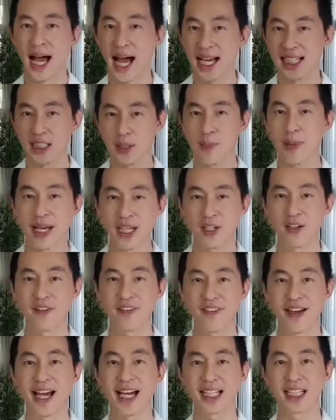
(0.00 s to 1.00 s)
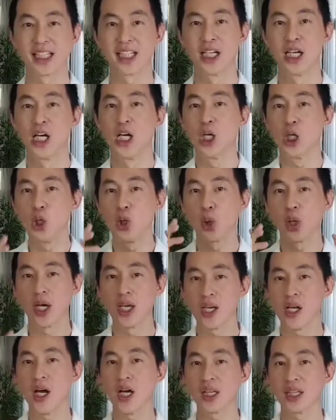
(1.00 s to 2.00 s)
As a matter of fact, you
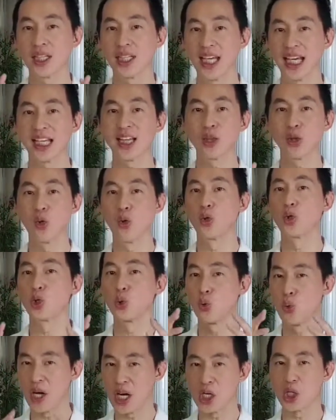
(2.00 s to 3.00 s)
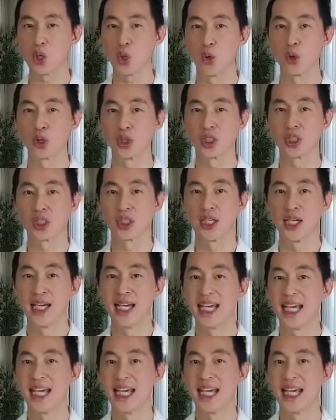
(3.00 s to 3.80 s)
cannot get those ratios